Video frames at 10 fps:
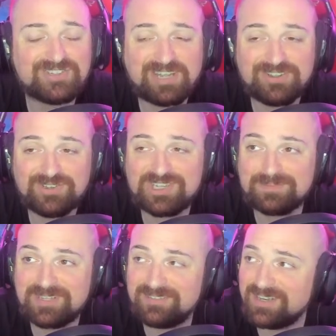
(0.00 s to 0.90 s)
I'll tell you
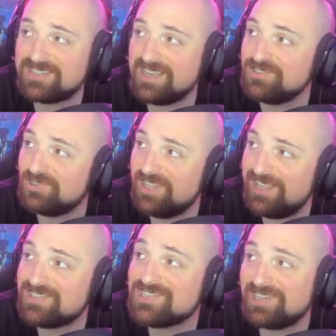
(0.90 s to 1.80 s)
something. Nintendo
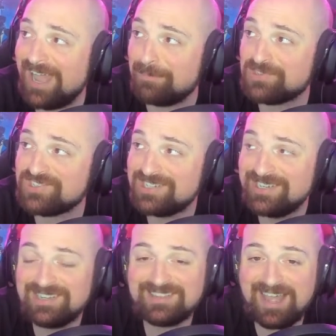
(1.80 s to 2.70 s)
Land slaps.
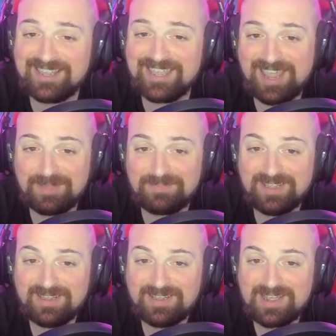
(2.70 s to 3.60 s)
That game,
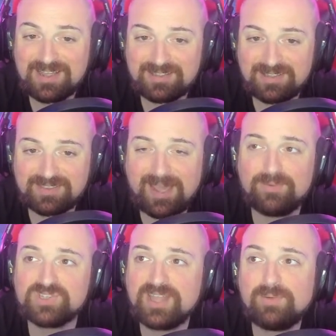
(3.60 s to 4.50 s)
that
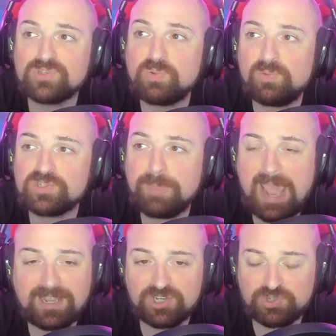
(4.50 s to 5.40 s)
was what was
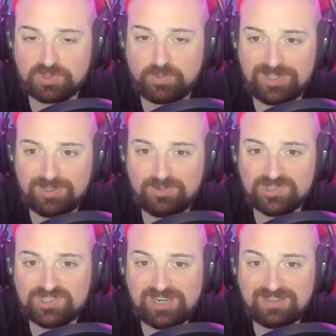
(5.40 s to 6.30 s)
packaged with Wii U,
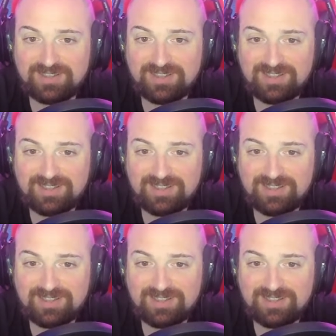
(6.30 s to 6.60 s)
wasn't it?